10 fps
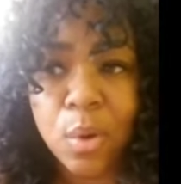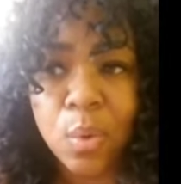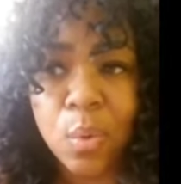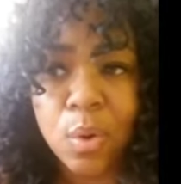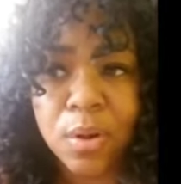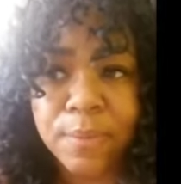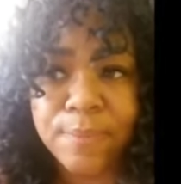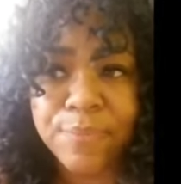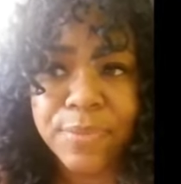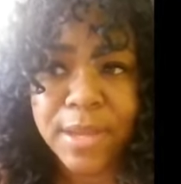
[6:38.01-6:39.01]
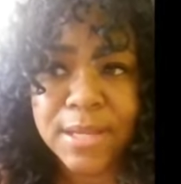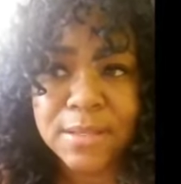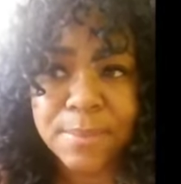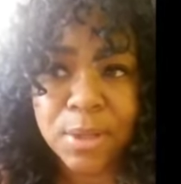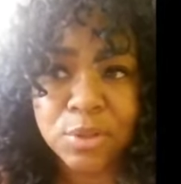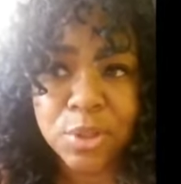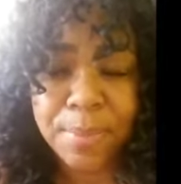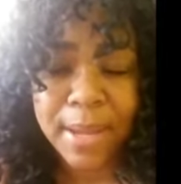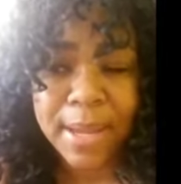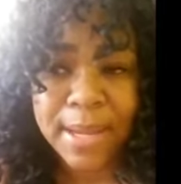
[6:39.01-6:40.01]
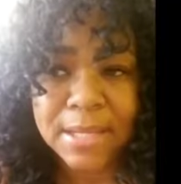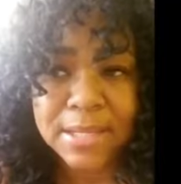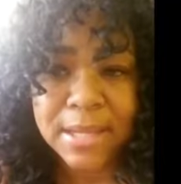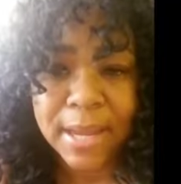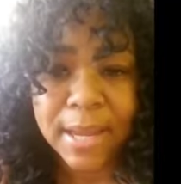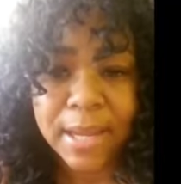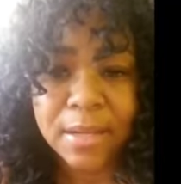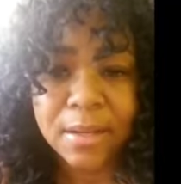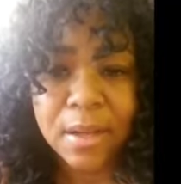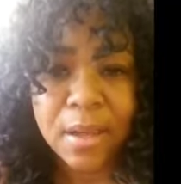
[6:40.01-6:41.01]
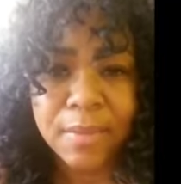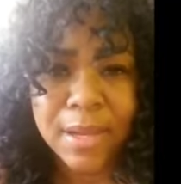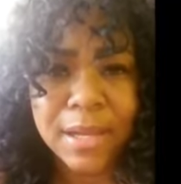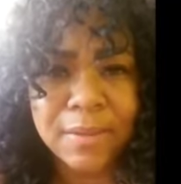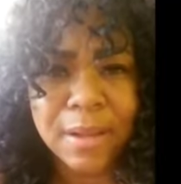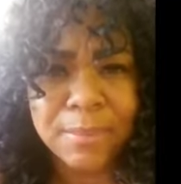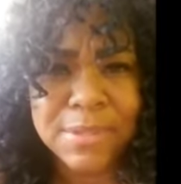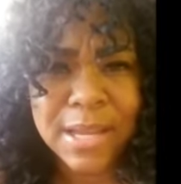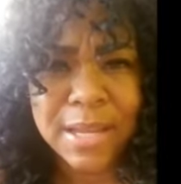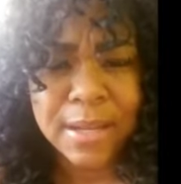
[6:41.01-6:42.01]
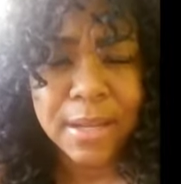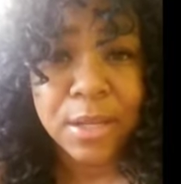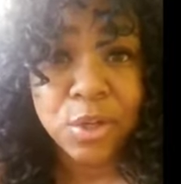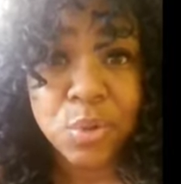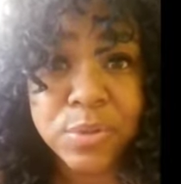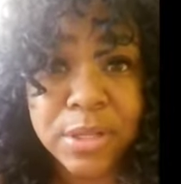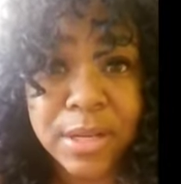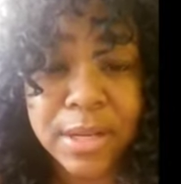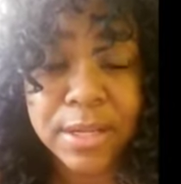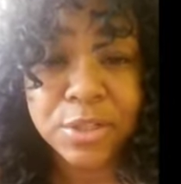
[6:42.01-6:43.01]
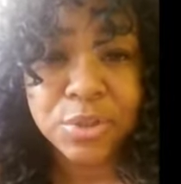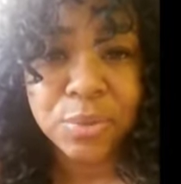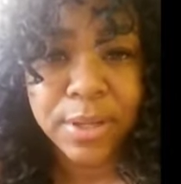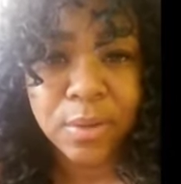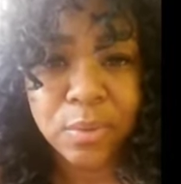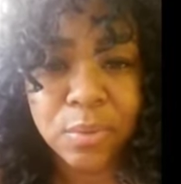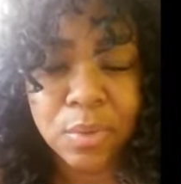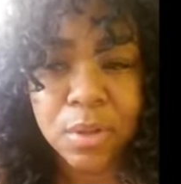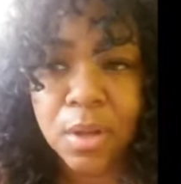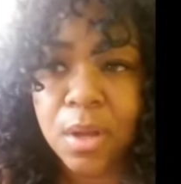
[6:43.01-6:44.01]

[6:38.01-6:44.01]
or things about your past, and they end up taking it and using it against you later on.